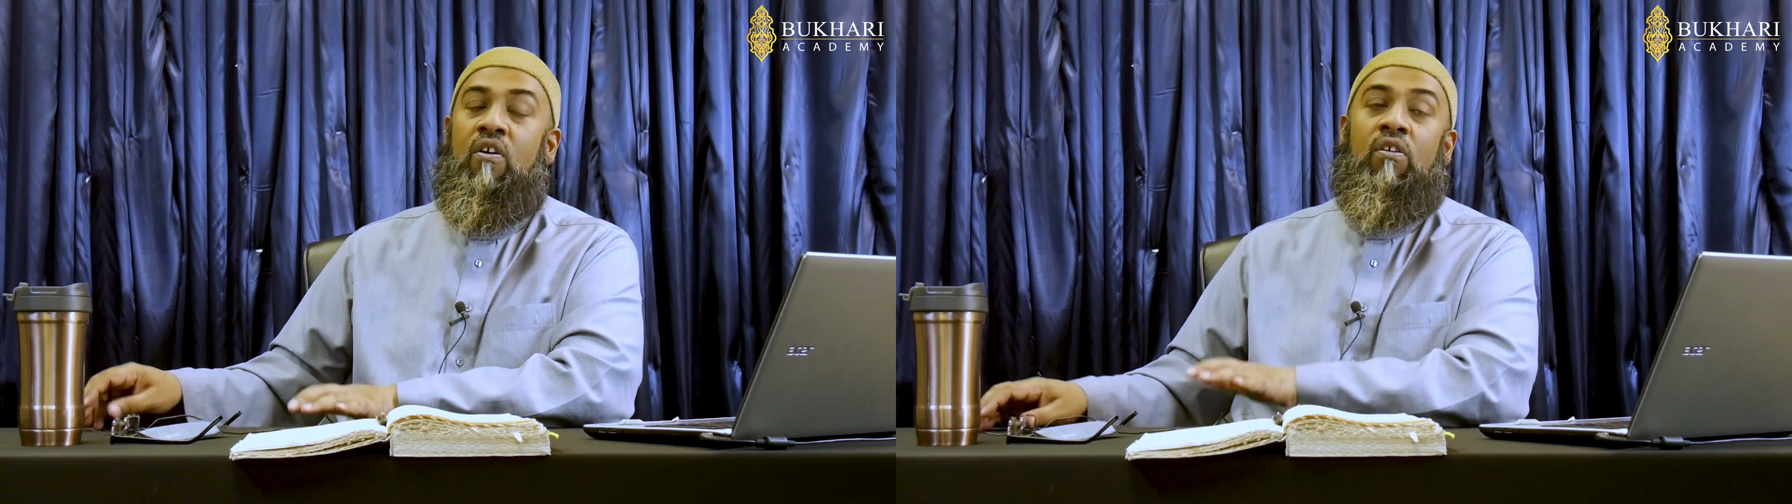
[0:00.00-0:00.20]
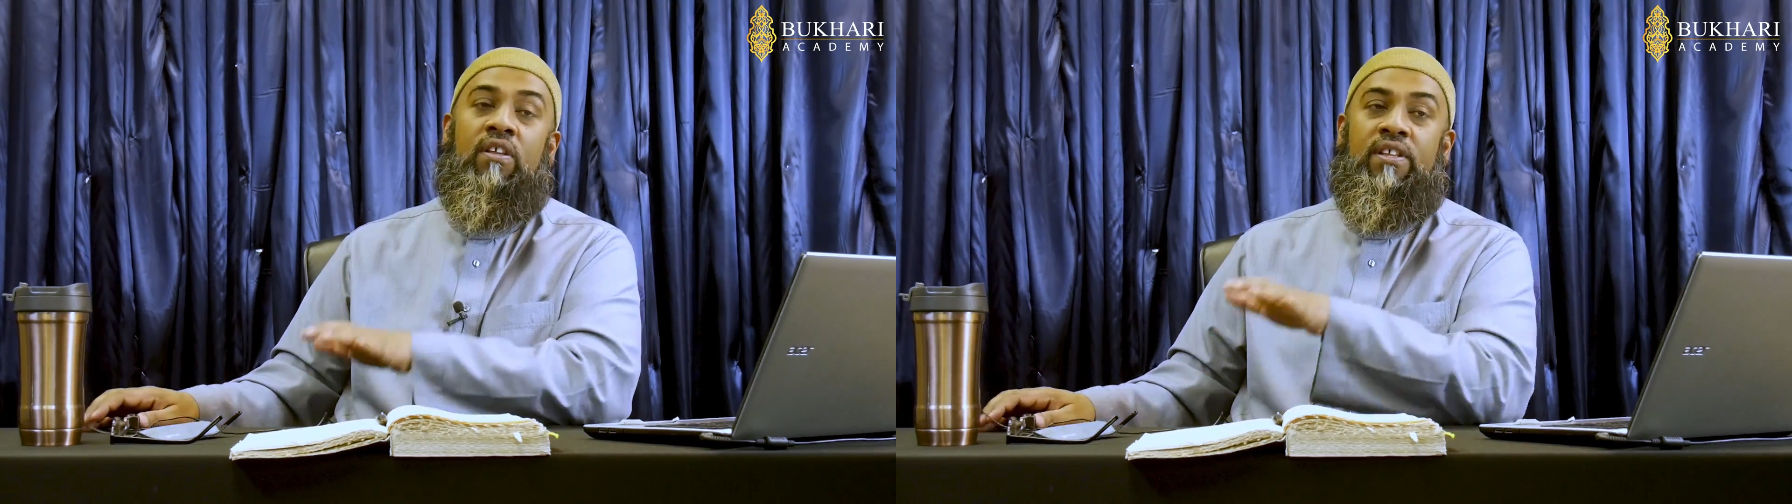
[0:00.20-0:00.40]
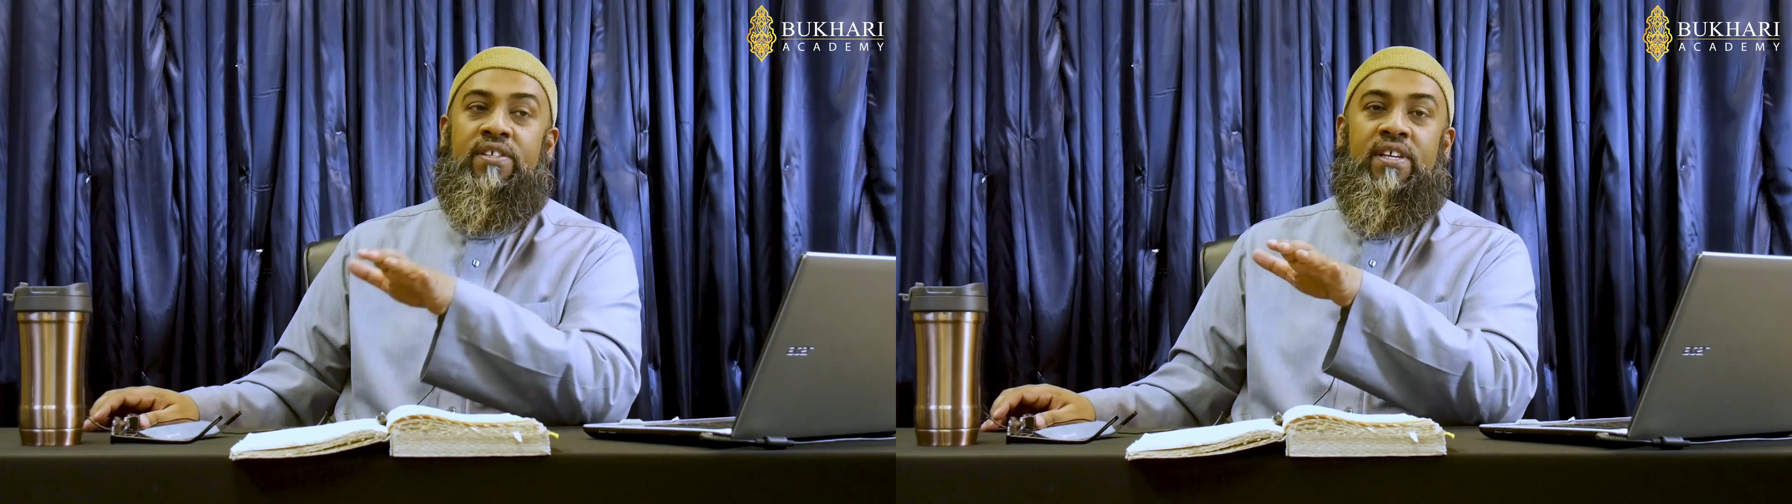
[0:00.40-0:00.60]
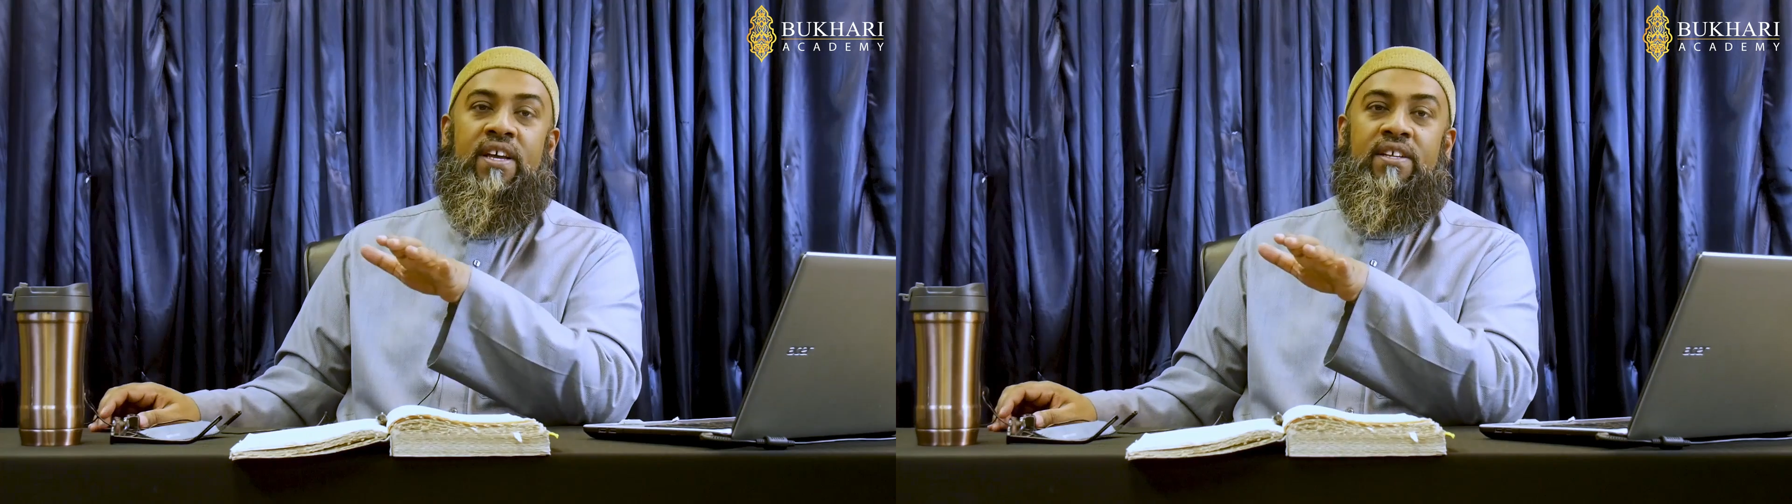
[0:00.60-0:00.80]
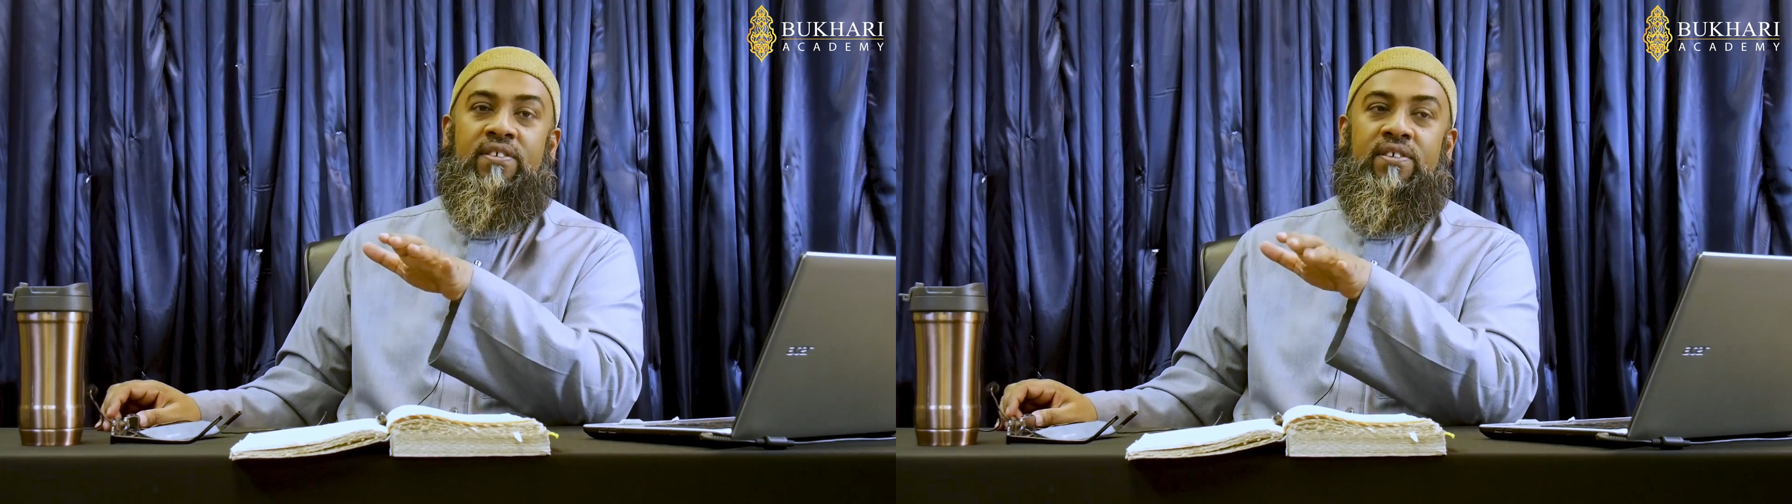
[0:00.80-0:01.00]
all of the
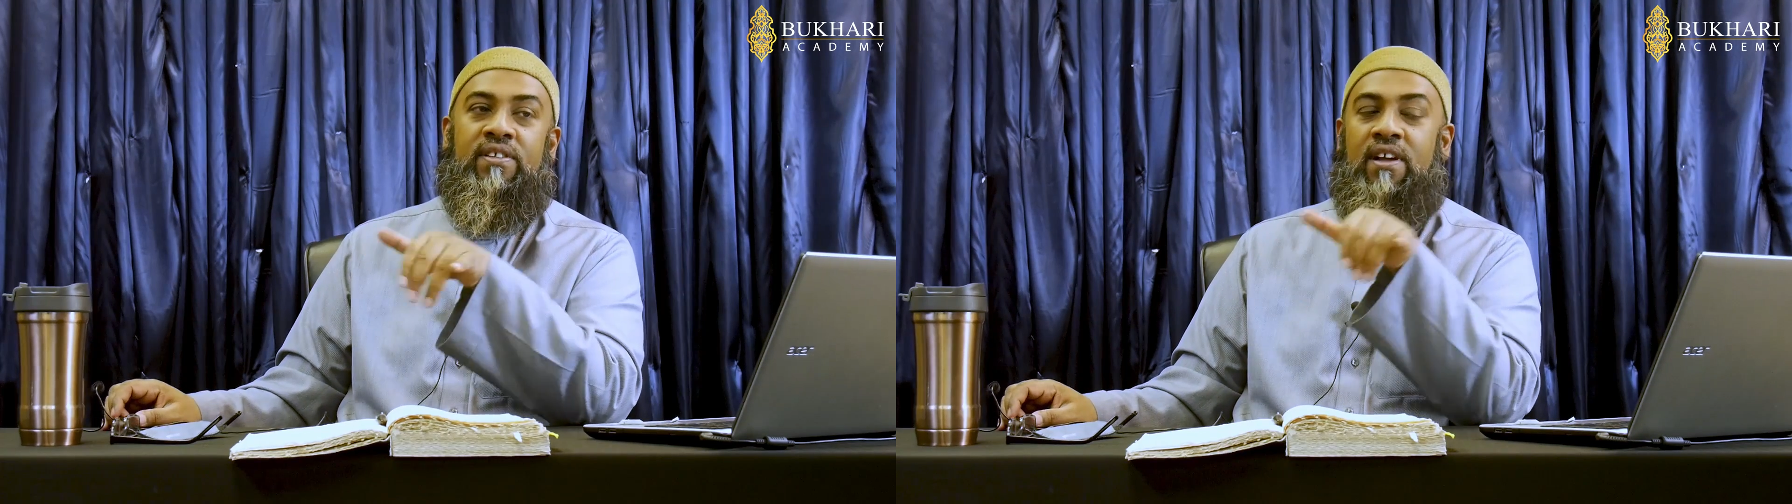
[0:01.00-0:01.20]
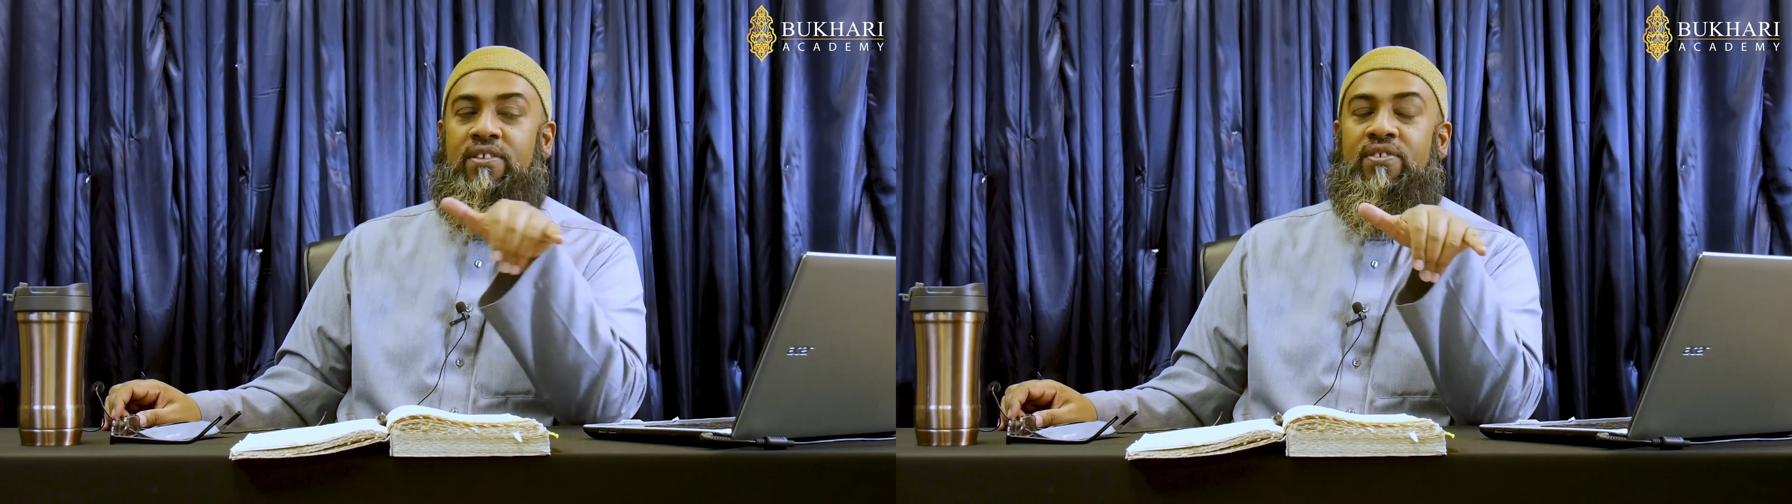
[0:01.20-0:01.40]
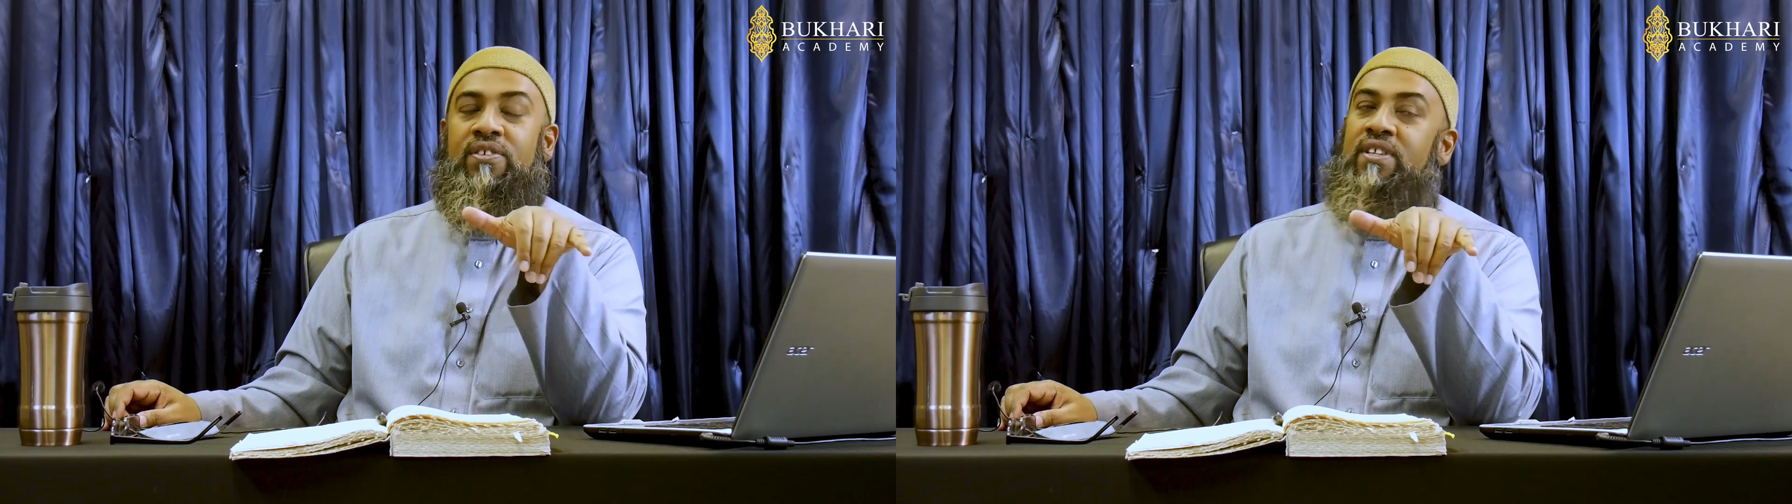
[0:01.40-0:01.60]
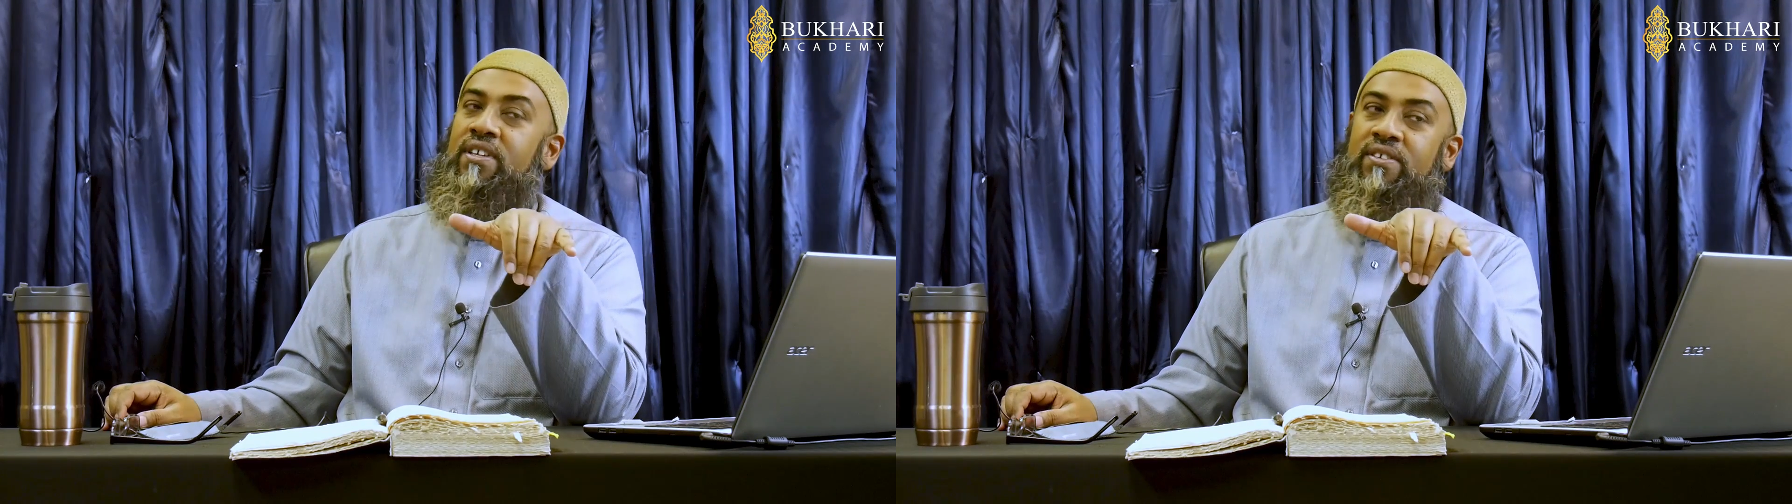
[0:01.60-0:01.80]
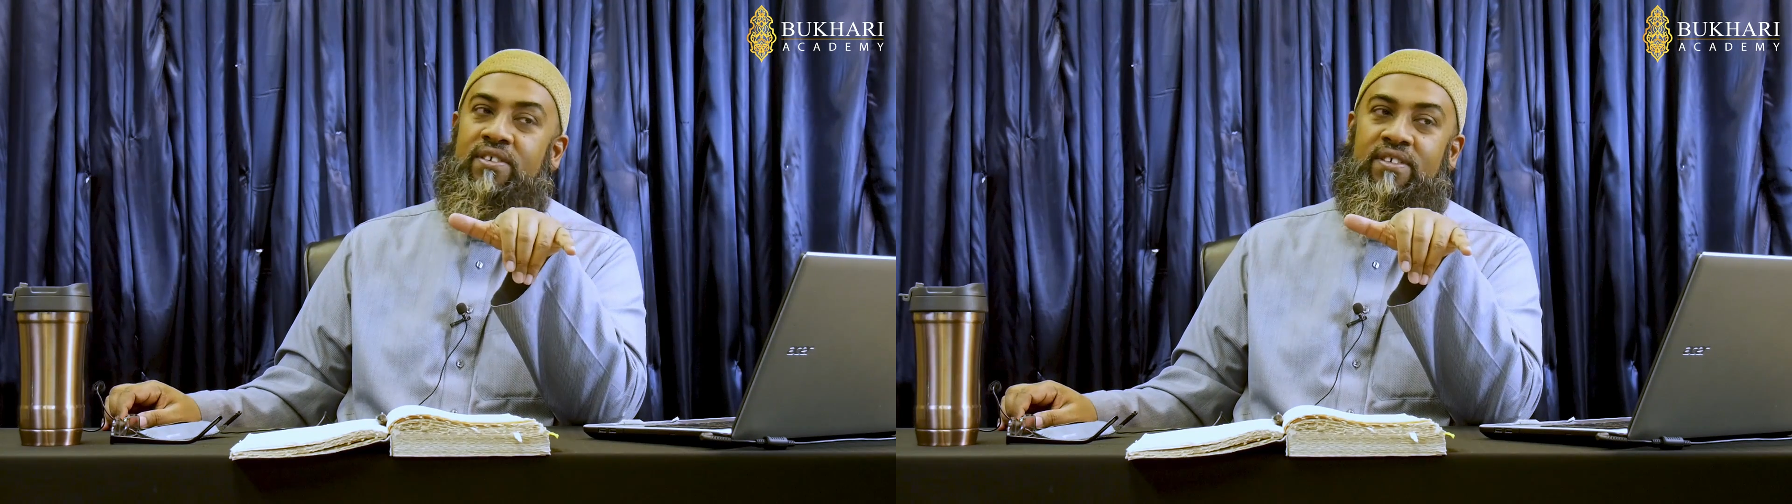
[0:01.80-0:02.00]
sciences, not just
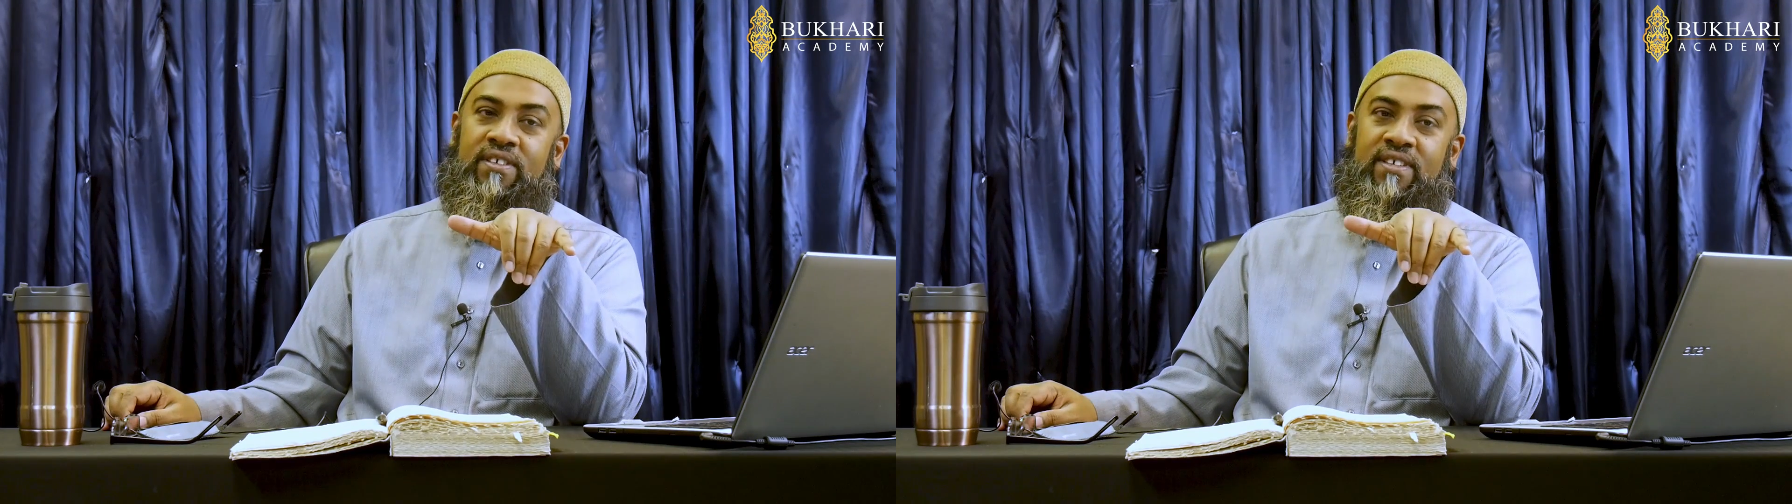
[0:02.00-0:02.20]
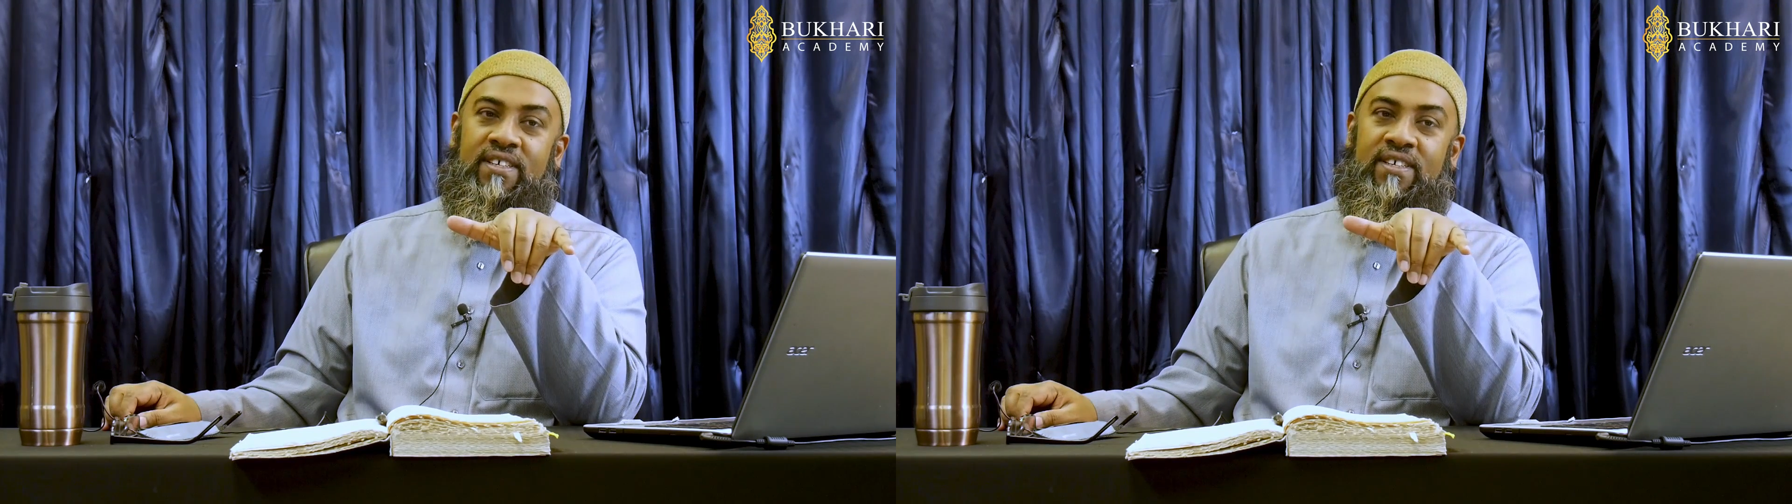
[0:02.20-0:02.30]
this.